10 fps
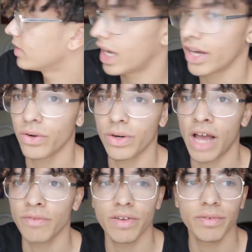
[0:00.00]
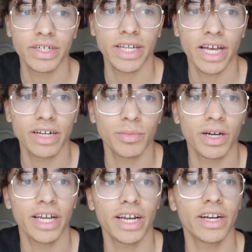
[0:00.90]
I've never dyed
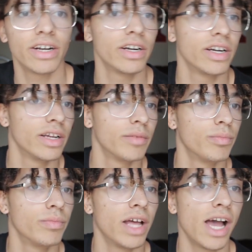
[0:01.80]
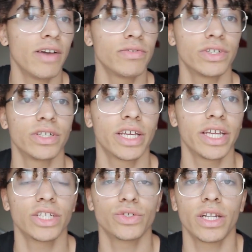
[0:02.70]
my hair after
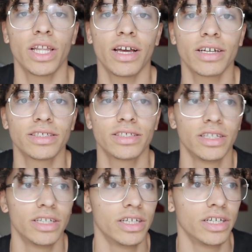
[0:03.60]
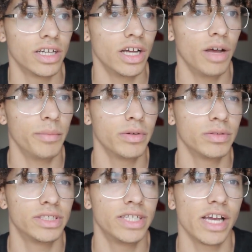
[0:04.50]
getting dreadlocks. It
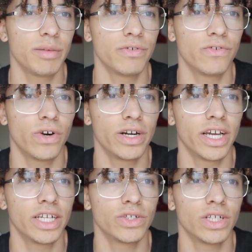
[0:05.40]
was dyed before I got